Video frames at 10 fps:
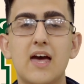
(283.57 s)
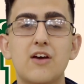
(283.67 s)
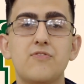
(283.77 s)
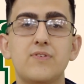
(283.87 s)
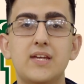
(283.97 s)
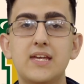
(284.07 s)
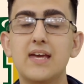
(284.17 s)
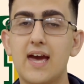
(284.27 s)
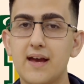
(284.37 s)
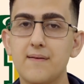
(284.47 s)

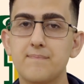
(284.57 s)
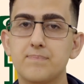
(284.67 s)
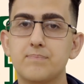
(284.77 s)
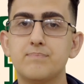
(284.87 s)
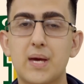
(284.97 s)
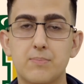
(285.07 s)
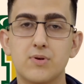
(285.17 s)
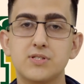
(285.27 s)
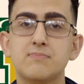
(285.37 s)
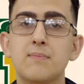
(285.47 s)
FEA
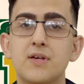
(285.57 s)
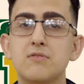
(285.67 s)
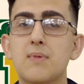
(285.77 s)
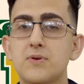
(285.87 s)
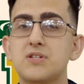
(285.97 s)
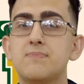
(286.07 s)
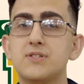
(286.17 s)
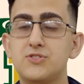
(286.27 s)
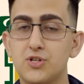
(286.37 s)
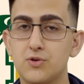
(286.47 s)
members, remember that your membership
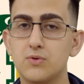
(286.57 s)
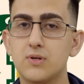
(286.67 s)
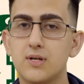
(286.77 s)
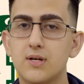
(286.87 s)
is due